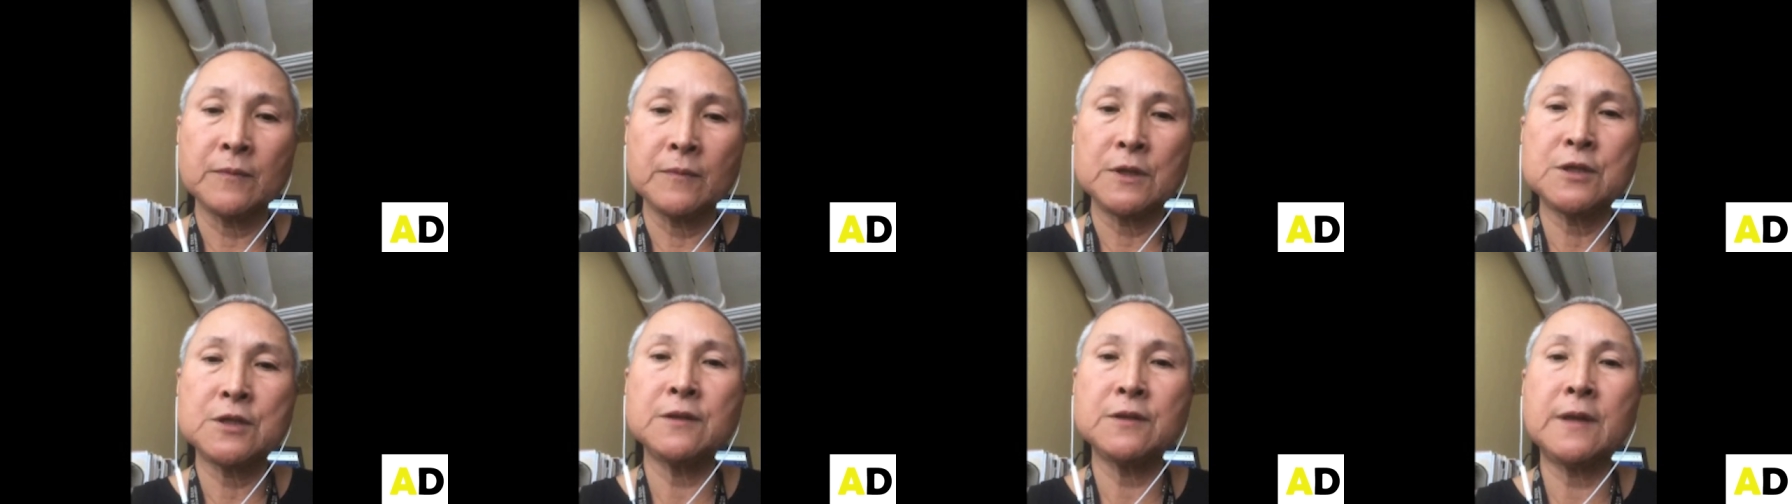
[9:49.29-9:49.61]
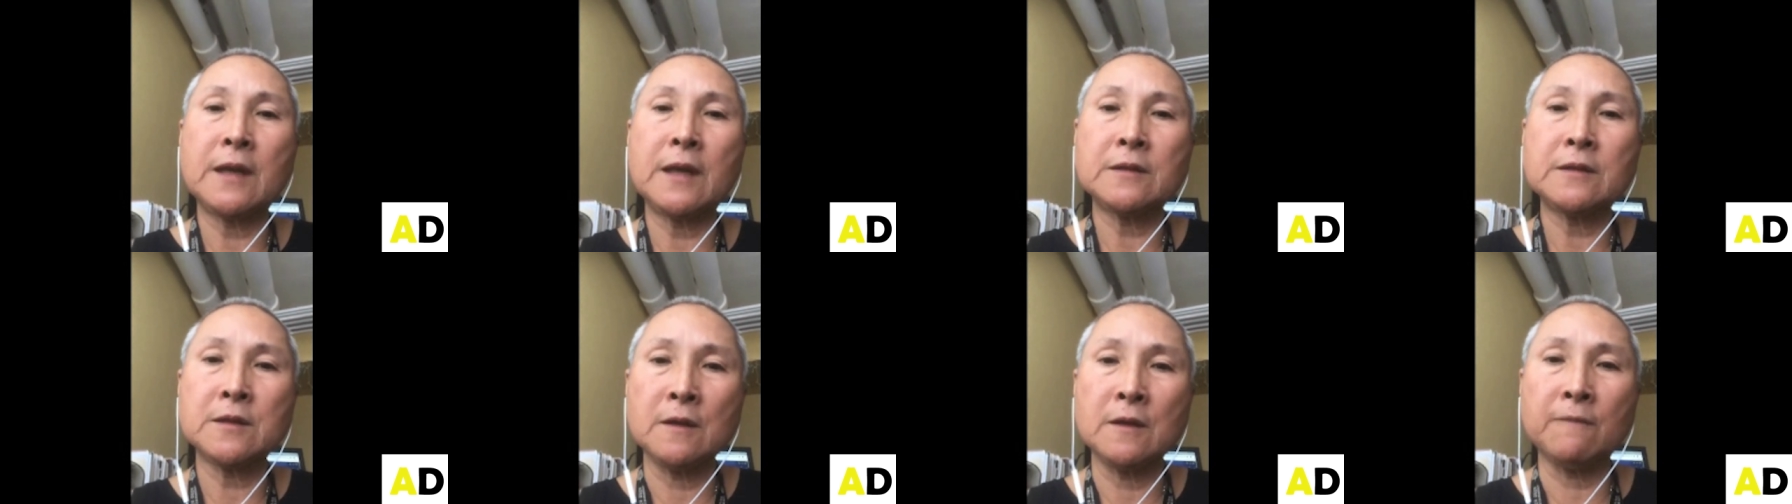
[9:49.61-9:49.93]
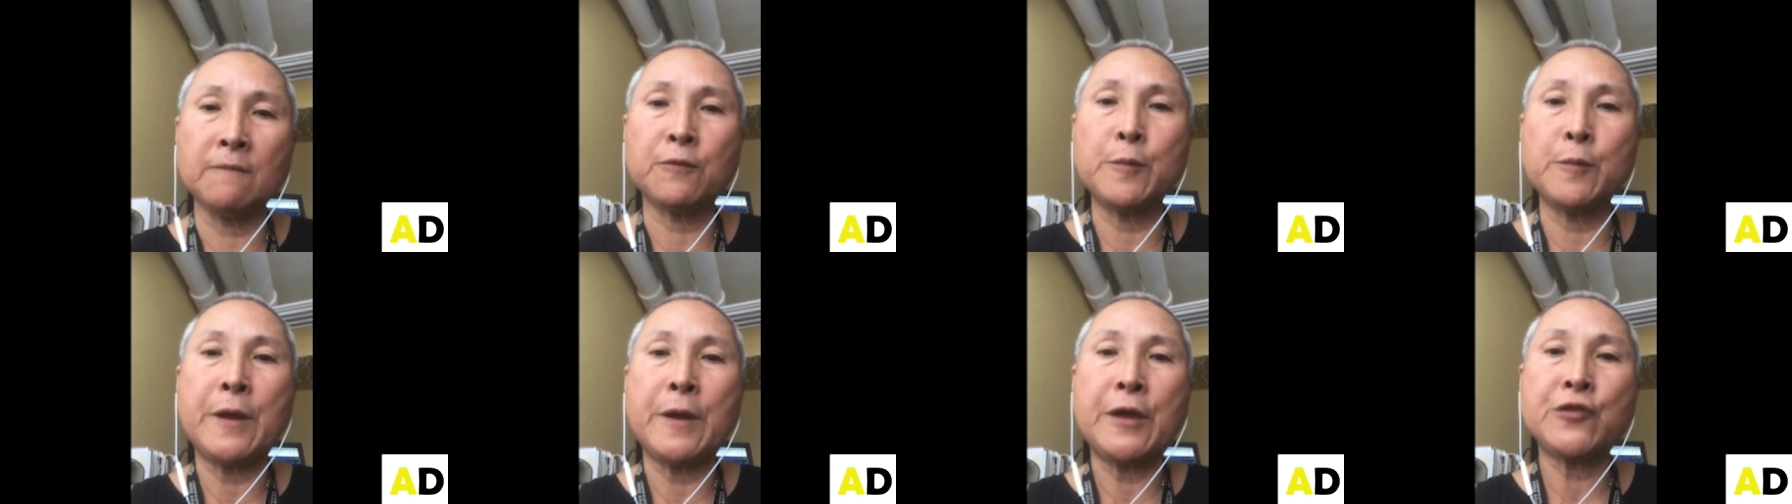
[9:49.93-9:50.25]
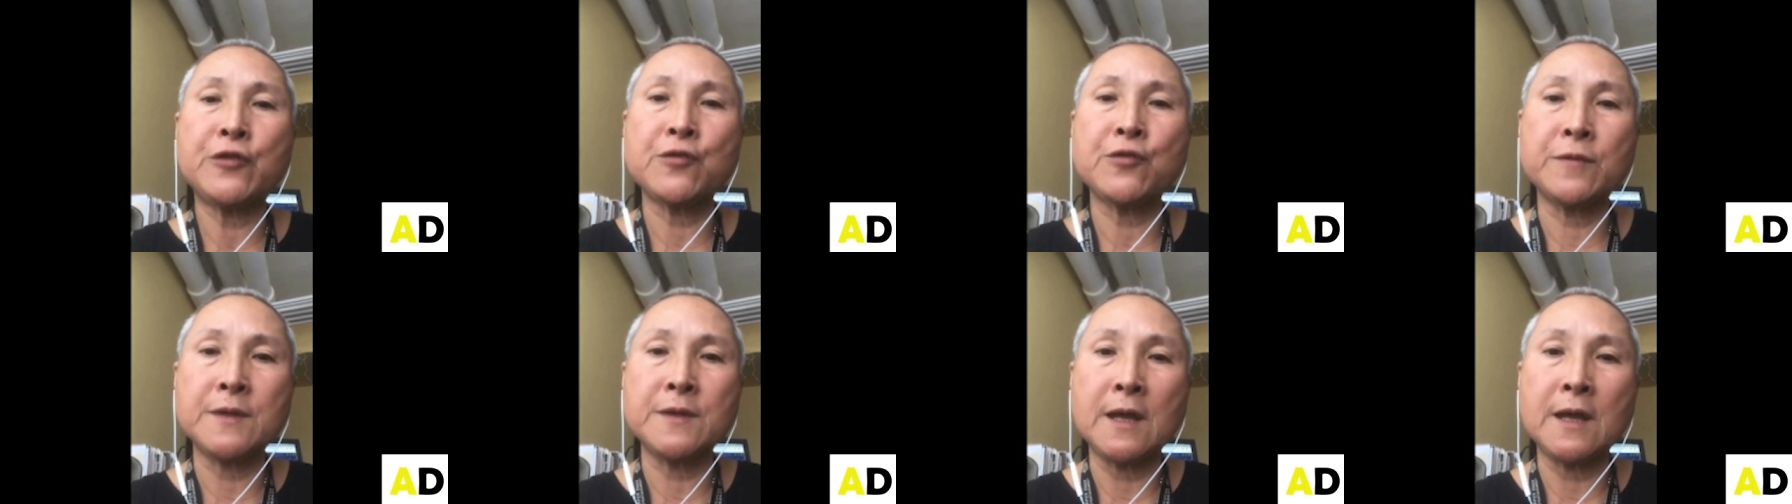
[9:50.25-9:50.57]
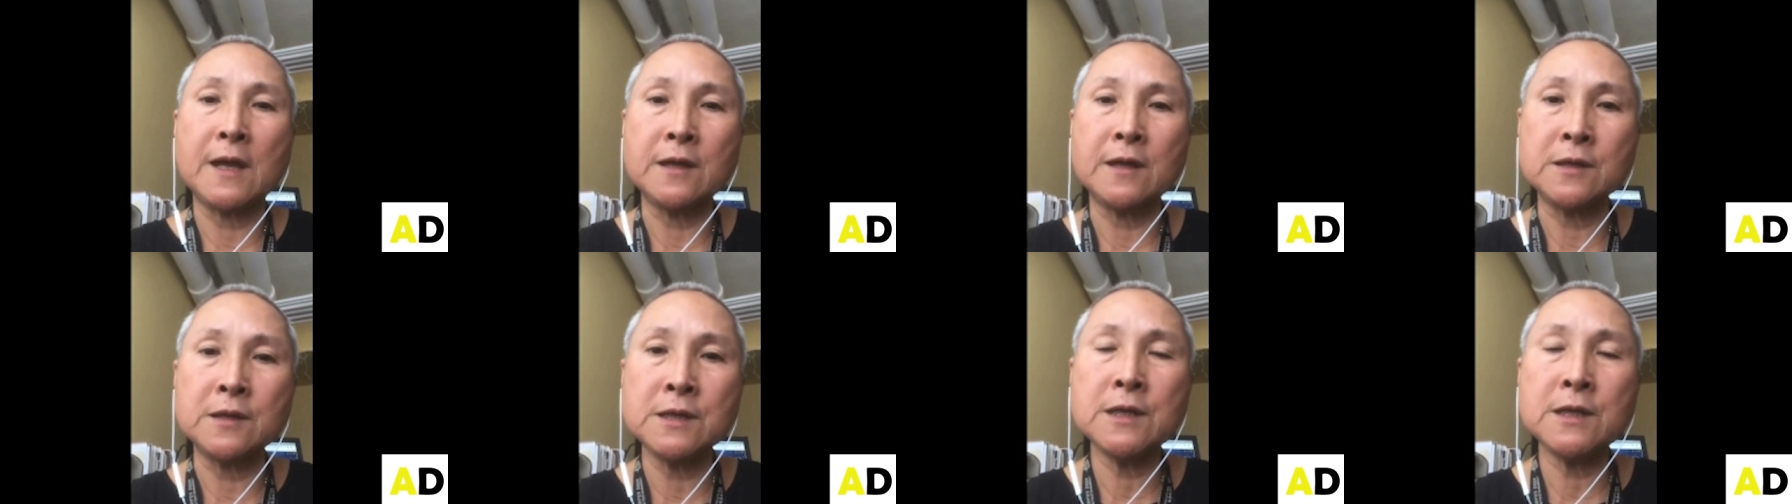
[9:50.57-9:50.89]
to get the information
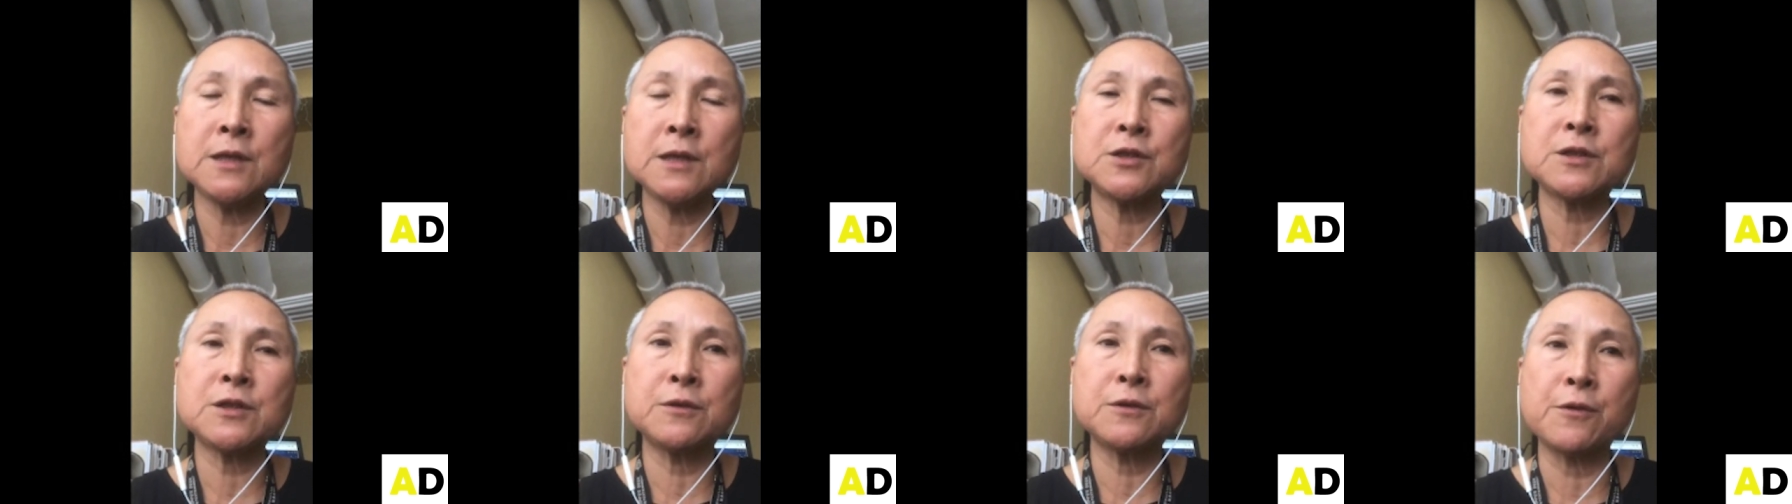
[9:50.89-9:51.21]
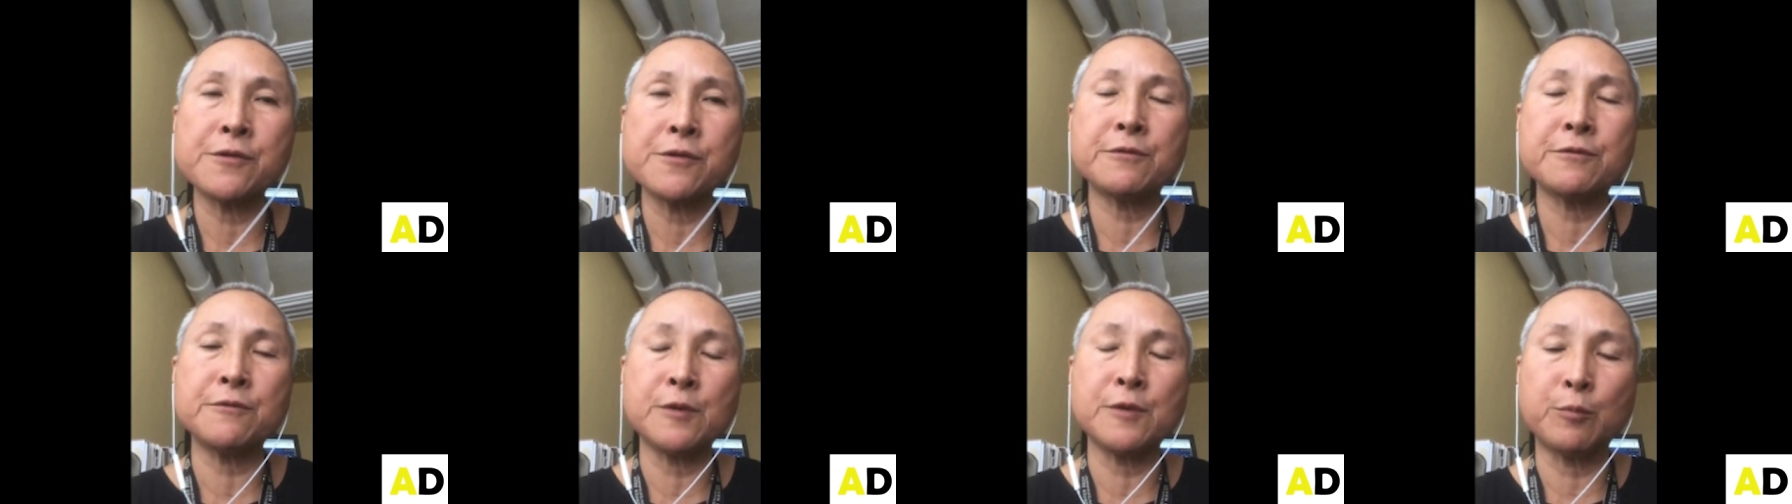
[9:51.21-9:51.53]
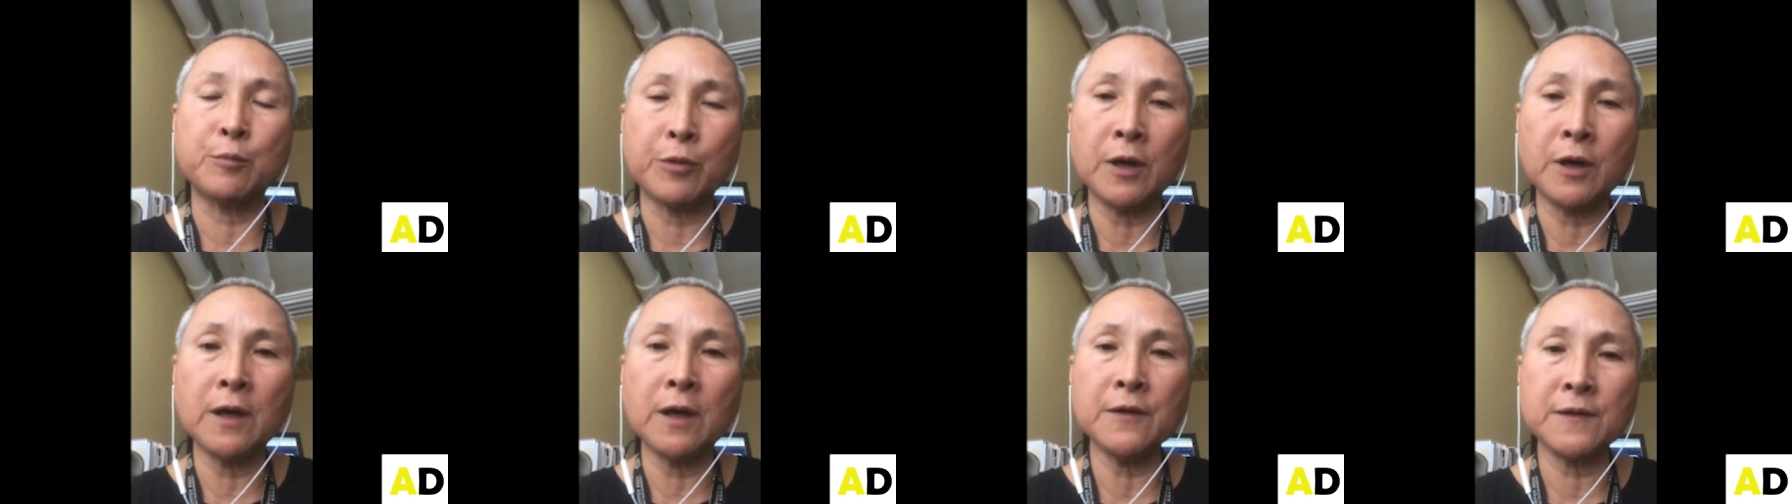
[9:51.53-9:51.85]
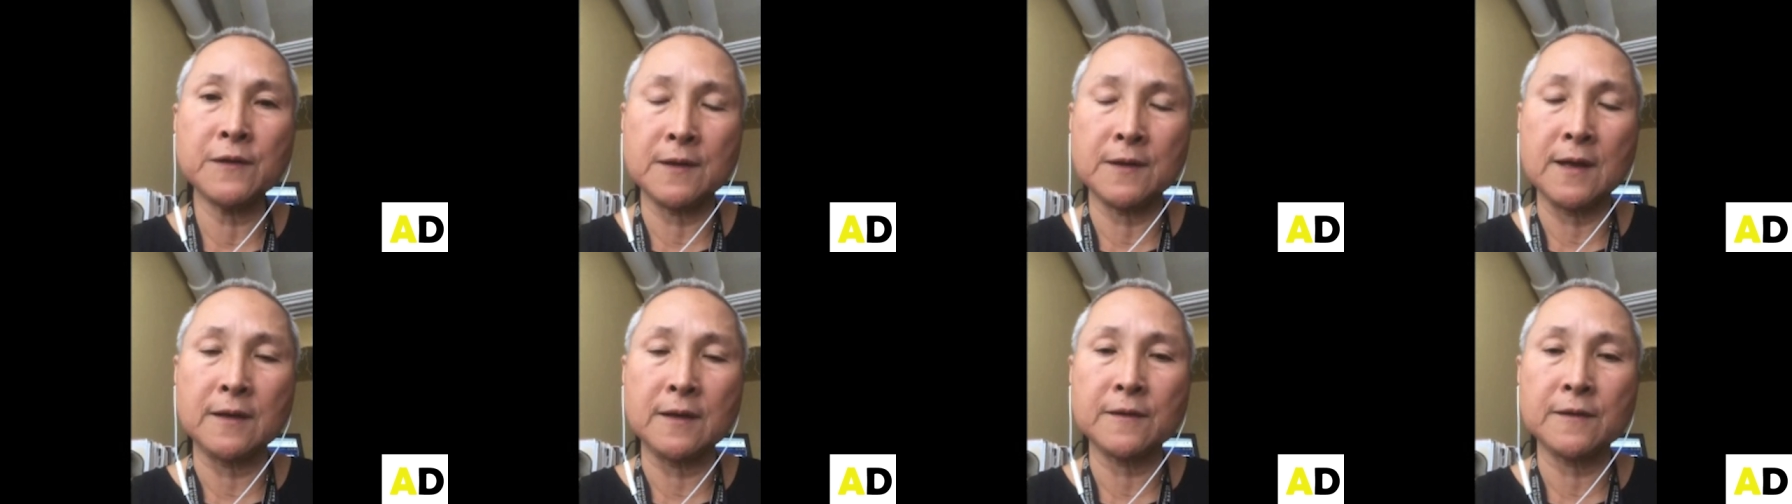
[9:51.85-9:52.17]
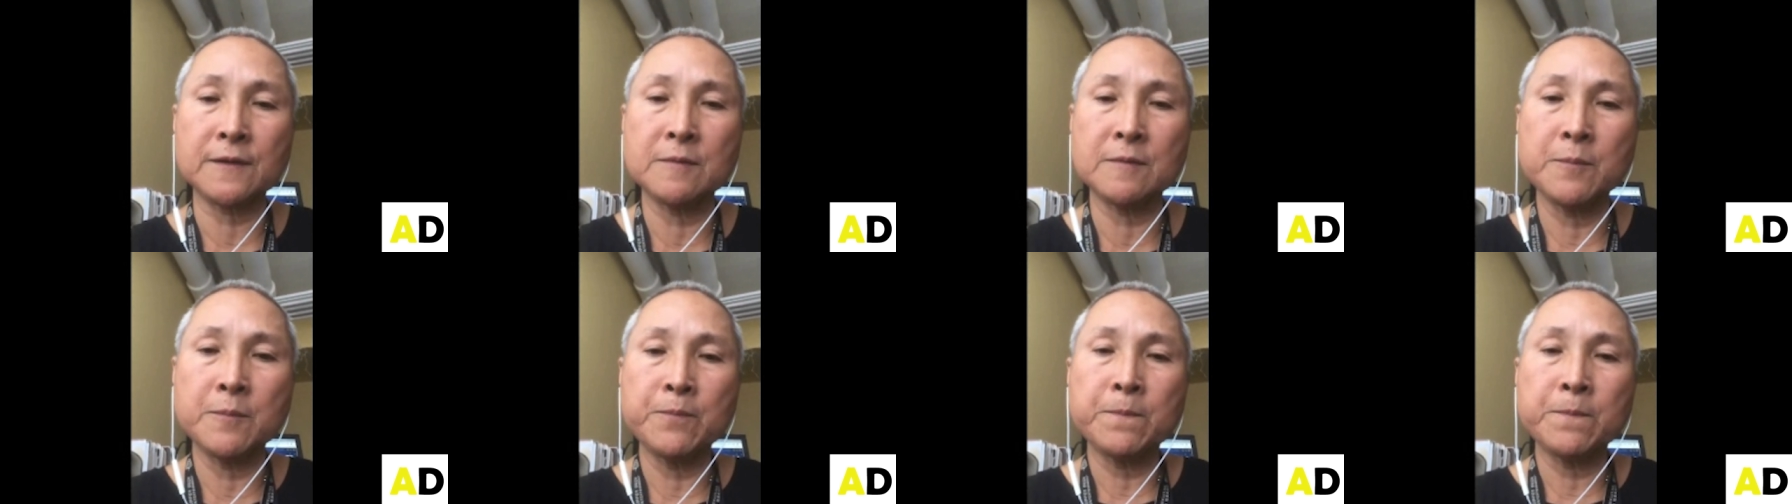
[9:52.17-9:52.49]
they need to go through the
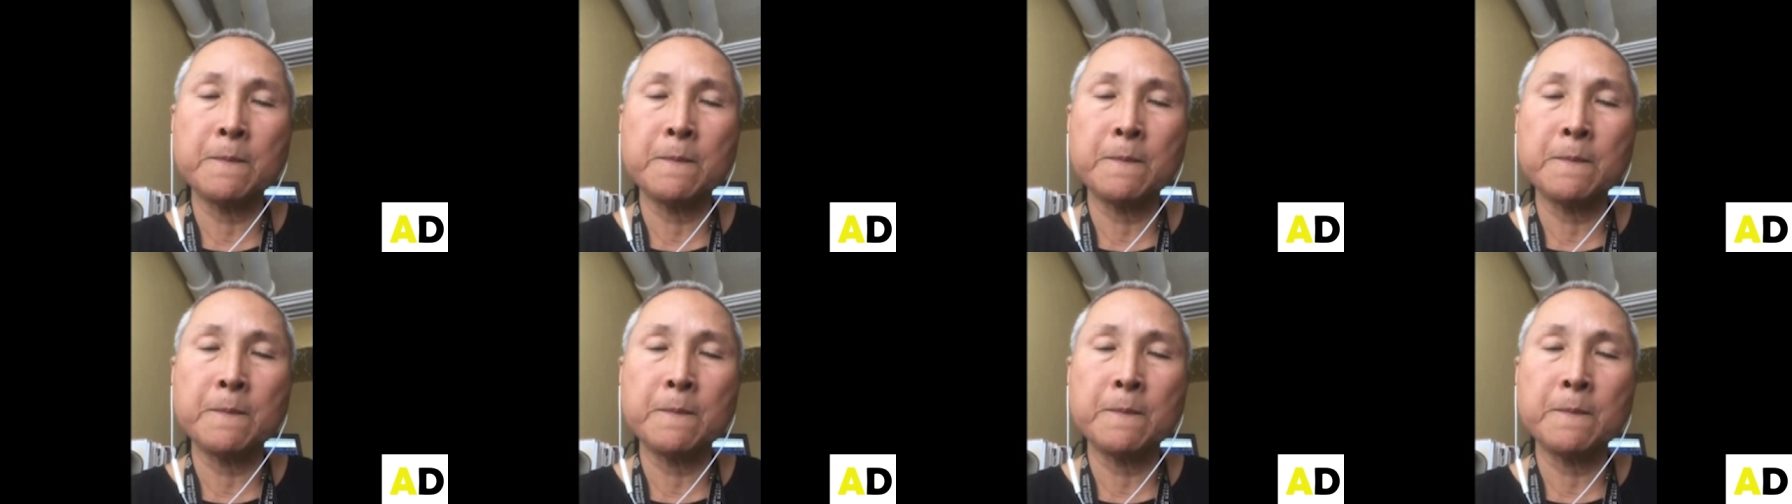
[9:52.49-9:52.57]
process.